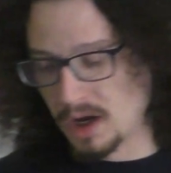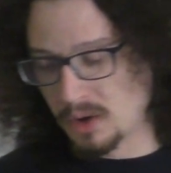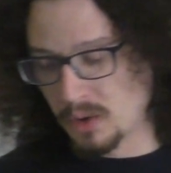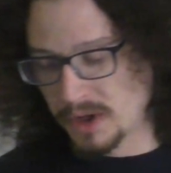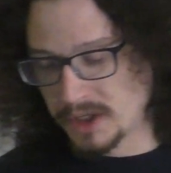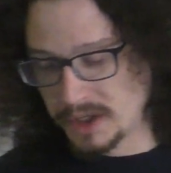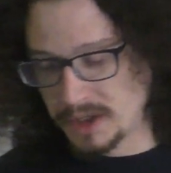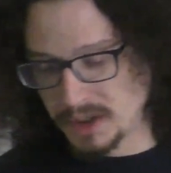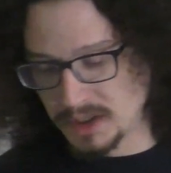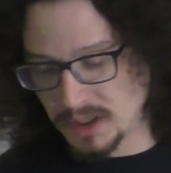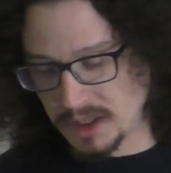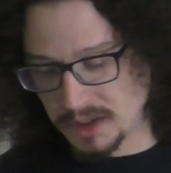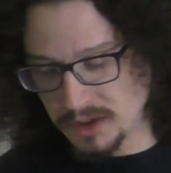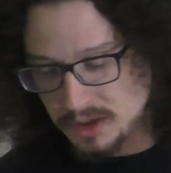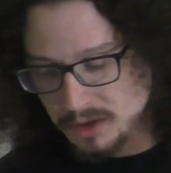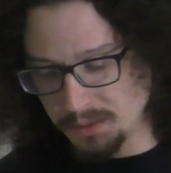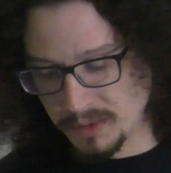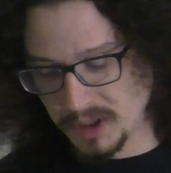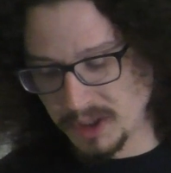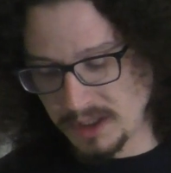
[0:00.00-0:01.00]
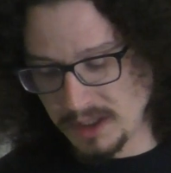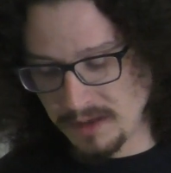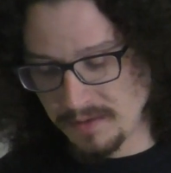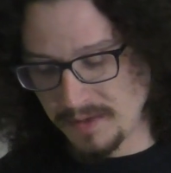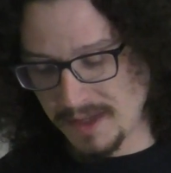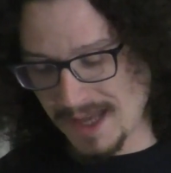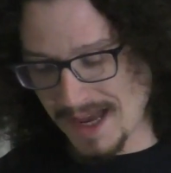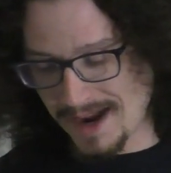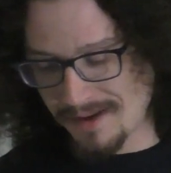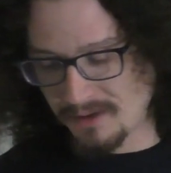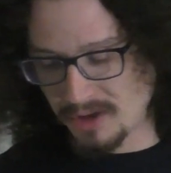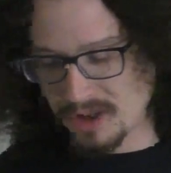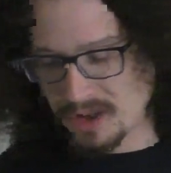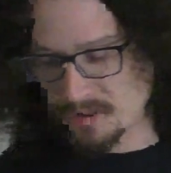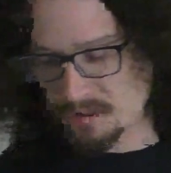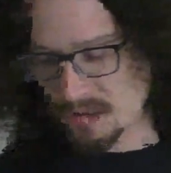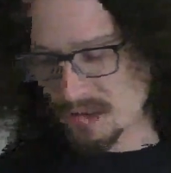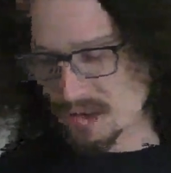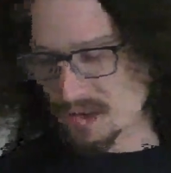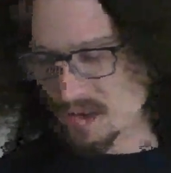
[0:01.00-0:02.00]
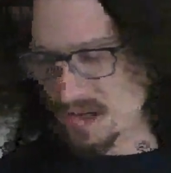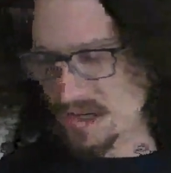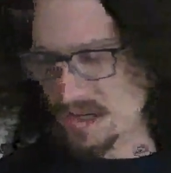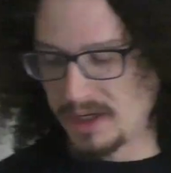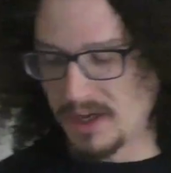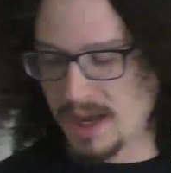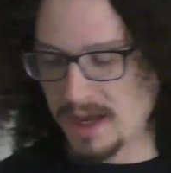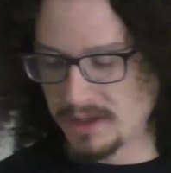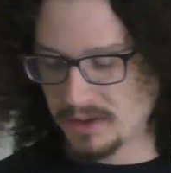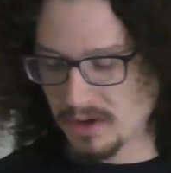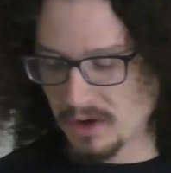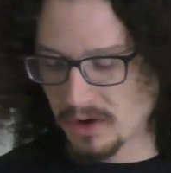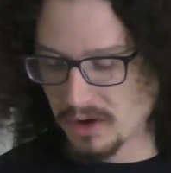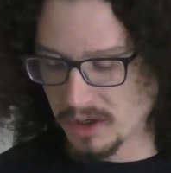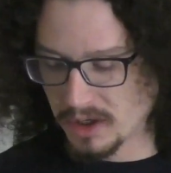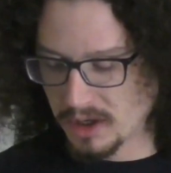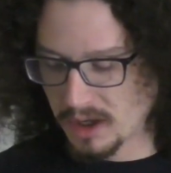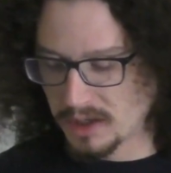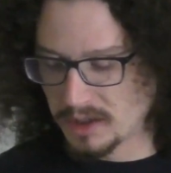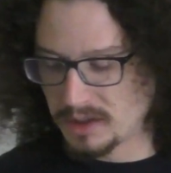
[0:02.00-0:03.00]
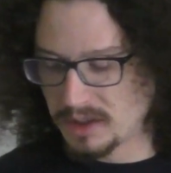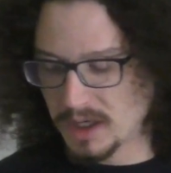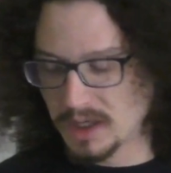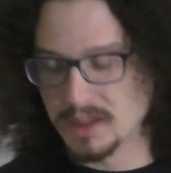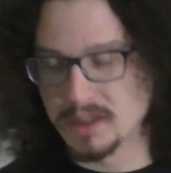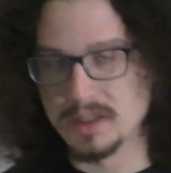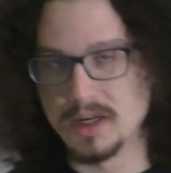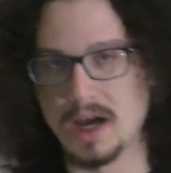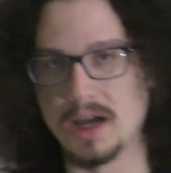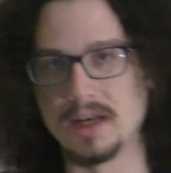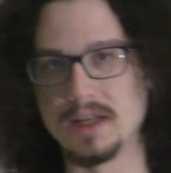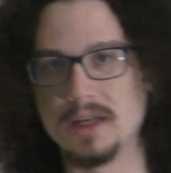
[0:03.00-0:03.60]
We could just do these one at a time. That's not going to make a difference, but